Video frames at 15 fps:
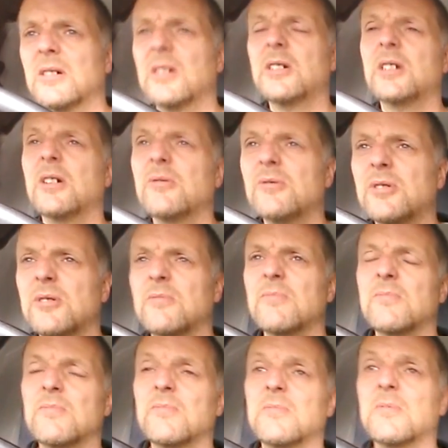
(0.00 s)
You know,
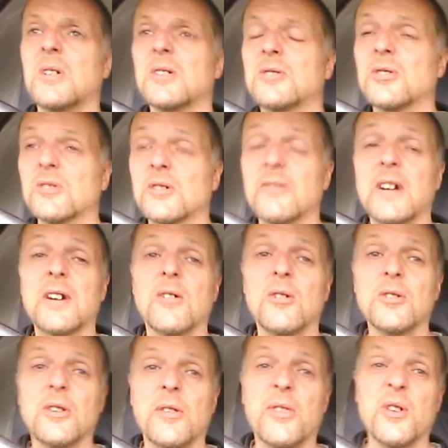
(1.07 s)
I took her out
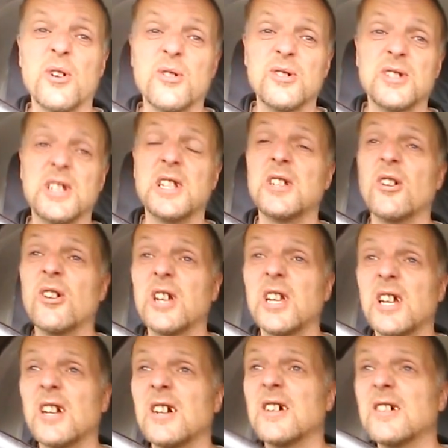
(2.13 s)
on the Thursday
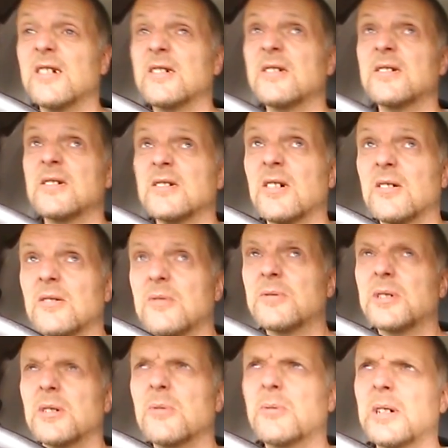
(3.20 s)
night.
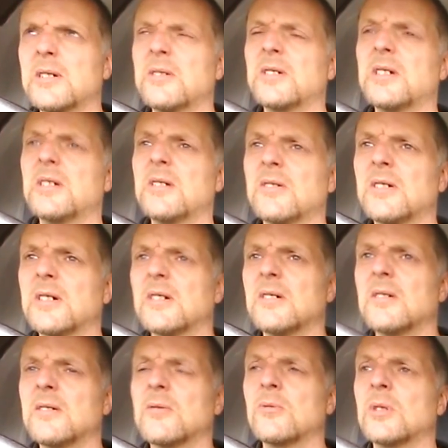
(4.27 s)
Was it the Wednesday night?
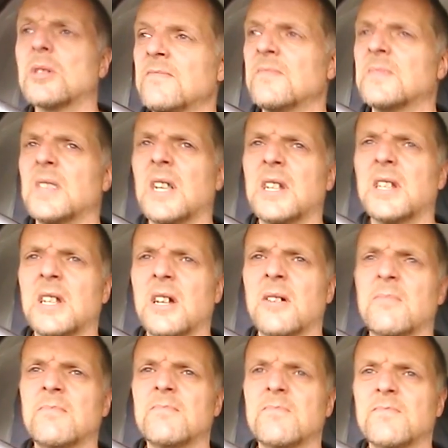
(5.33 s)
And
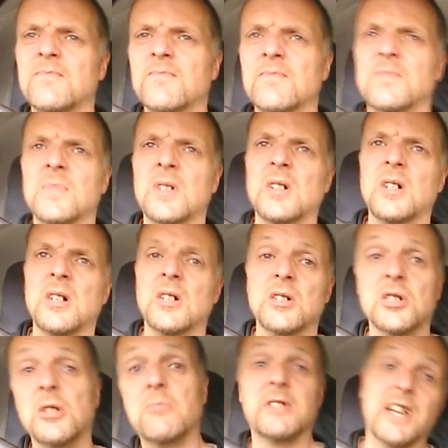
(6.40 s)

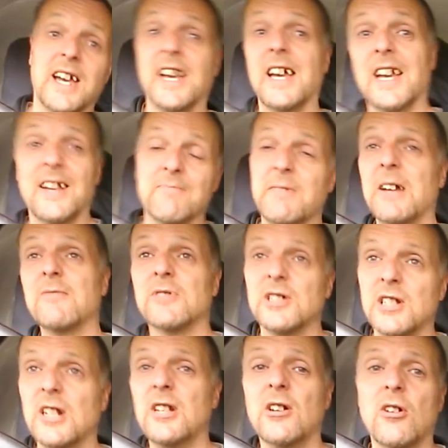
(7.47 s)
she was
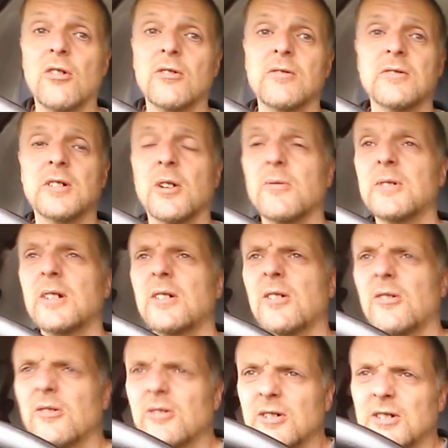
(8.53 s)
bouncing along, going
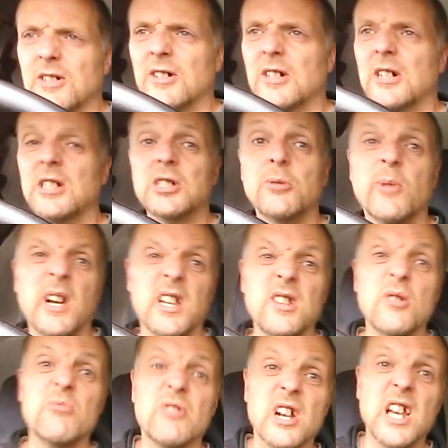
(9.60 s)
along, and she went in
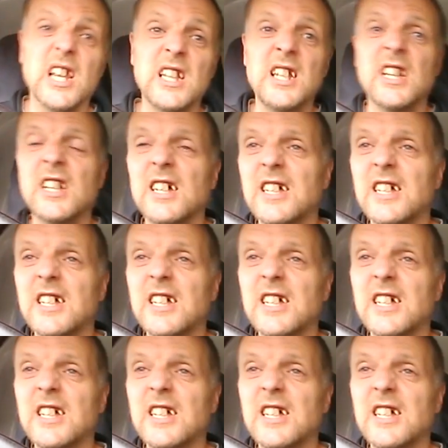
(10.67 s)
the rain.